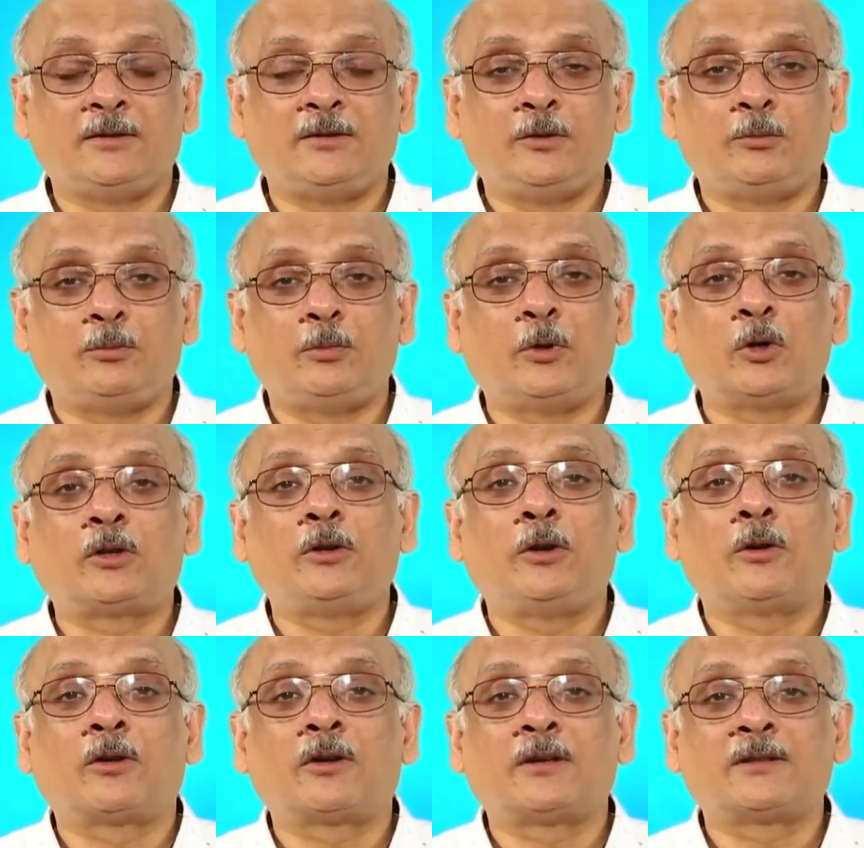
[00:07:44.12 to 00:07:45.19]
you put
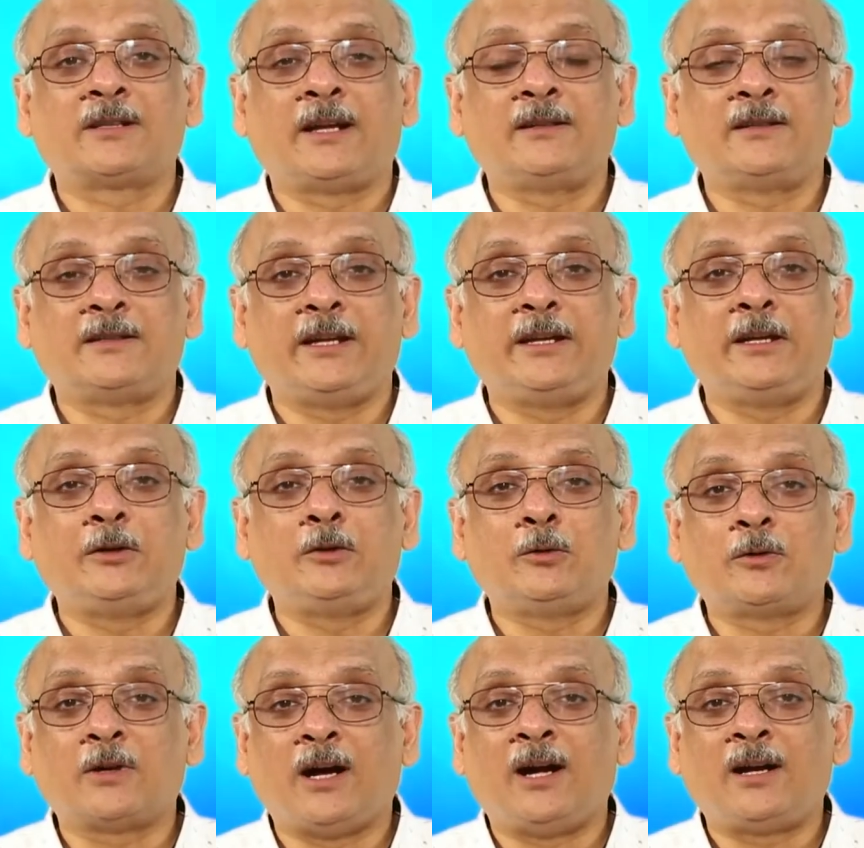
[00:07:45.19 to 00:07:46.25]
your thing into
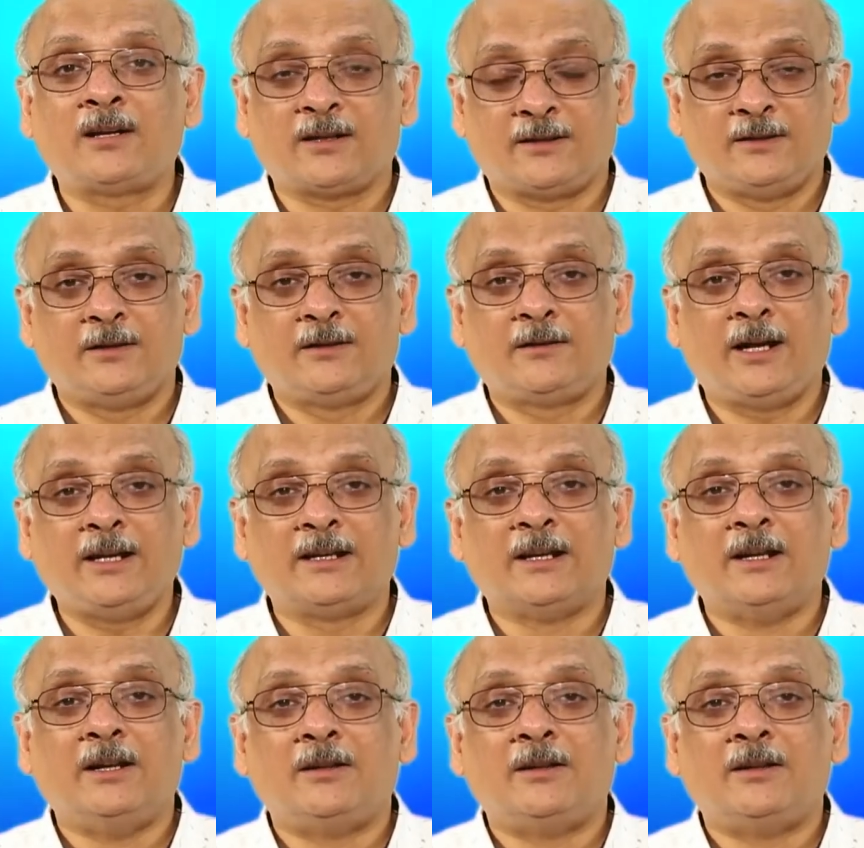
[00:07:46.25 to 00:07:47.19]
cart, right?